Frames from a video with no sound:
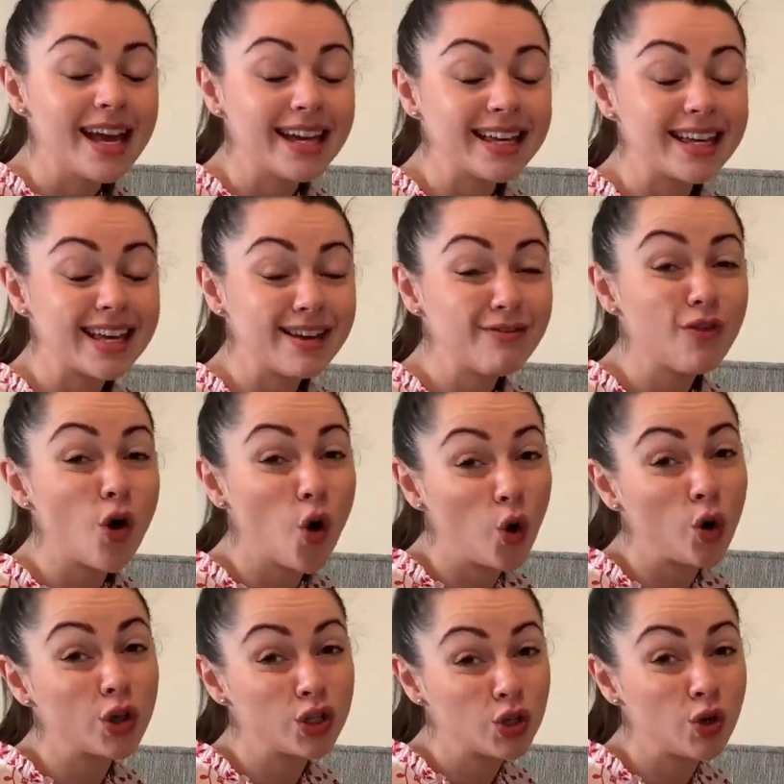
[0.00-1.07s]
give
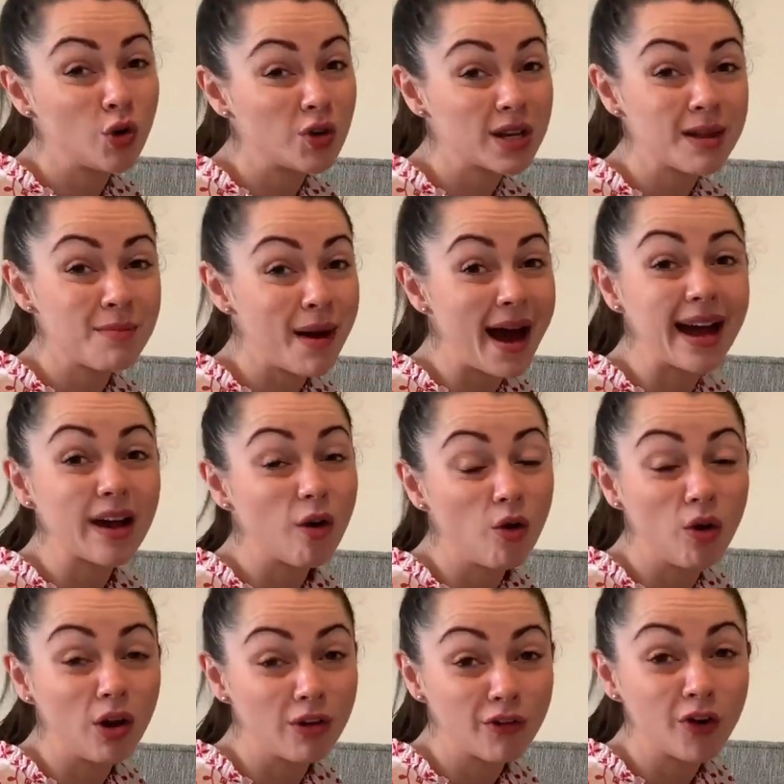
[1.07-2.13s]
Odd Toddy back all
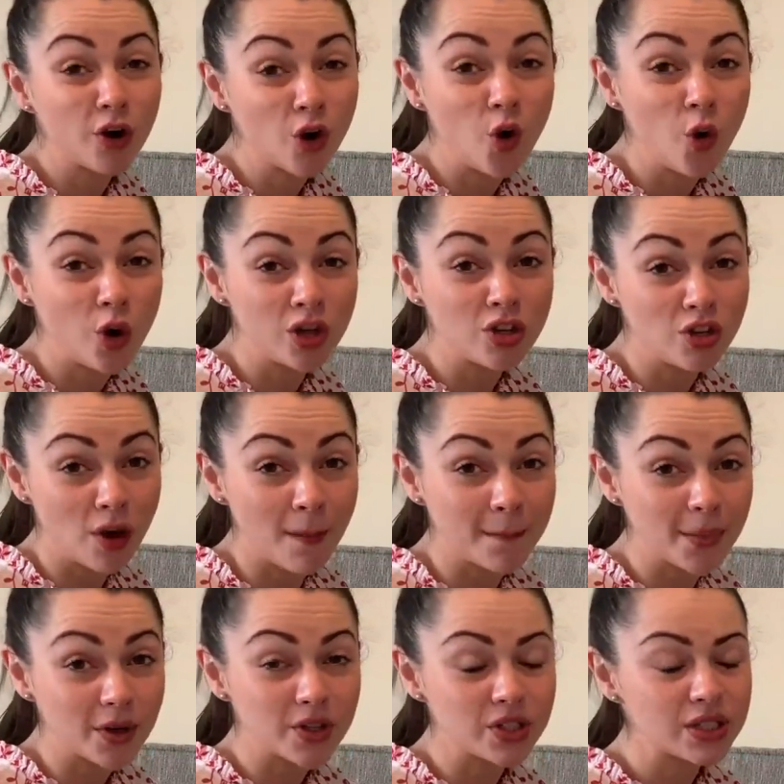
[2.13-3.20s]
of her odd
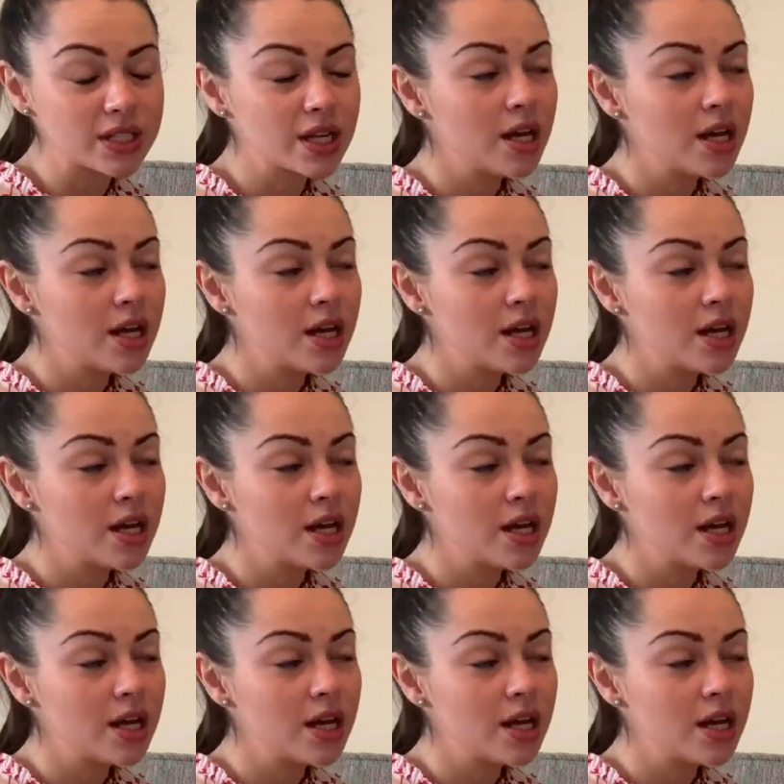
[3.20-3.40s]
numbers.